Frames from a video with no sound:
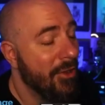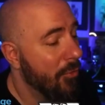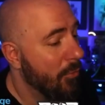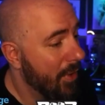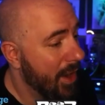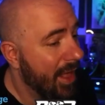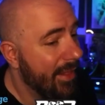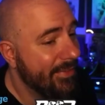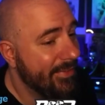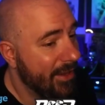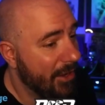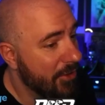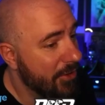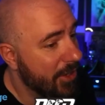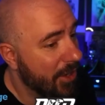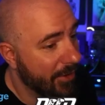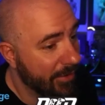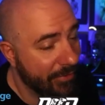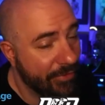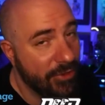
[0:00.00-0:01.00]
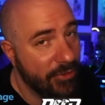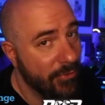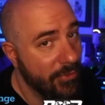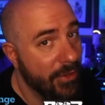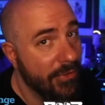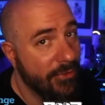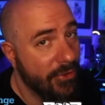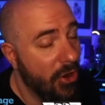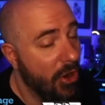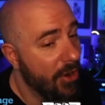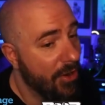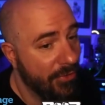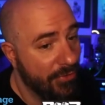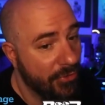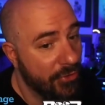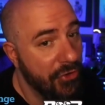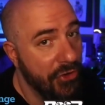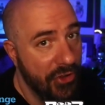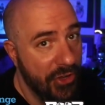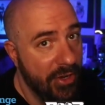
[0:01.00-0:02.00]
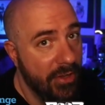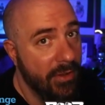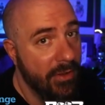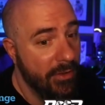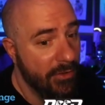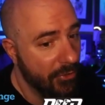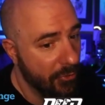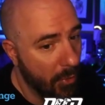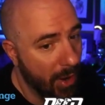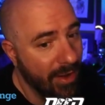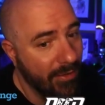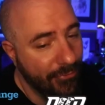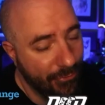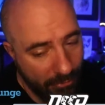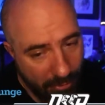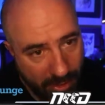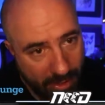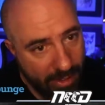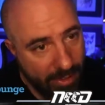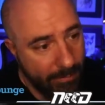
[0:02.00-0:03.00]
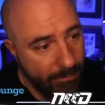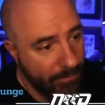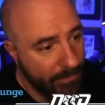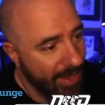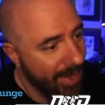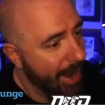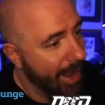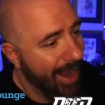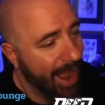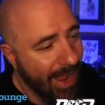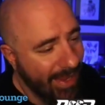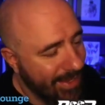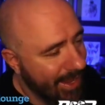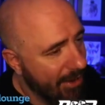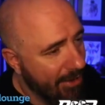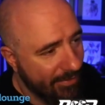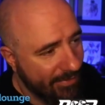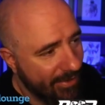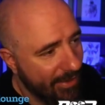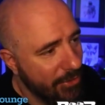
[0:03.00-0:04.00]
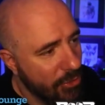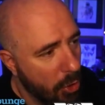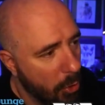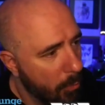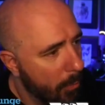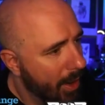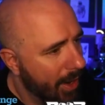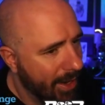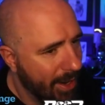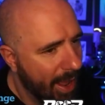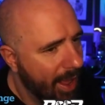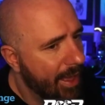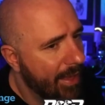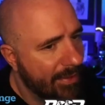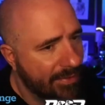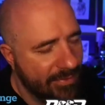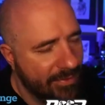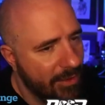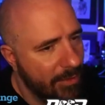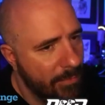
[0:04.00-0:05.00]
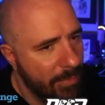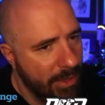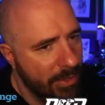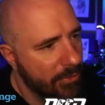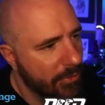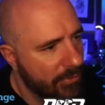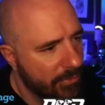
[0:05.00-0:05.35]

When I tell y'all this this card is good, Dwight Freeney, and I, I guarantee nobody has him in their...